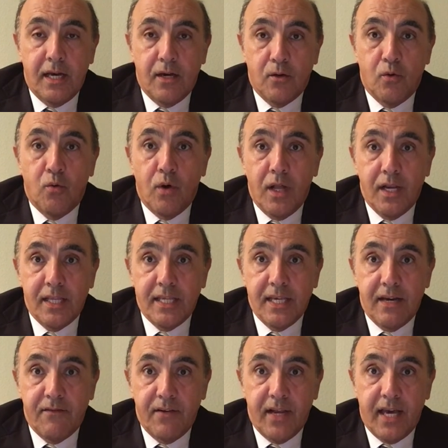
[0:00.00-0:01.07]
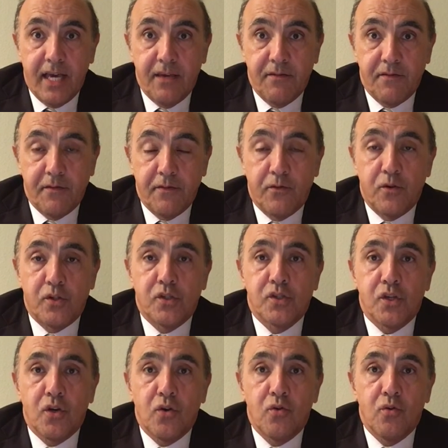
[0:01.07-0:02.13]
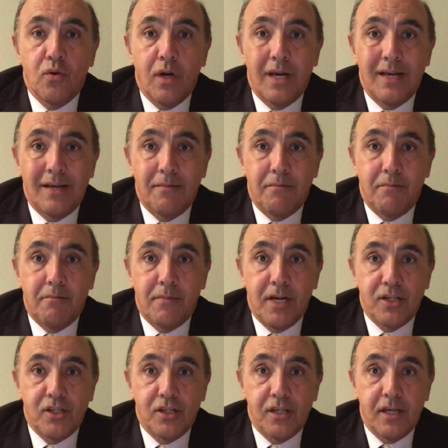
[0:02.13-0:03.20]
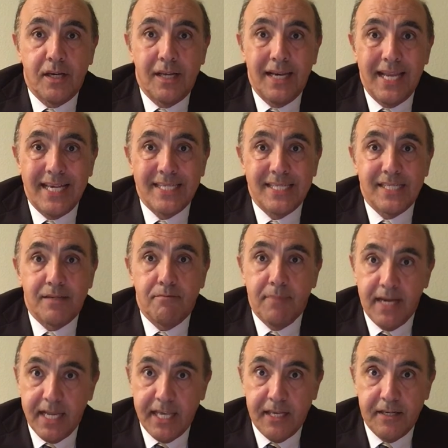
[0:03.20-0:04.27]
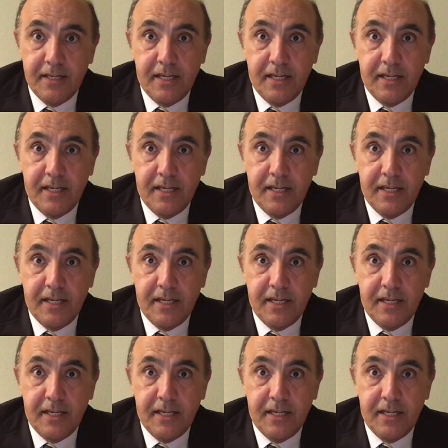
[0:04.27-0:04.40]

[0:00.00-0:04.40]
quality of life for so much less money.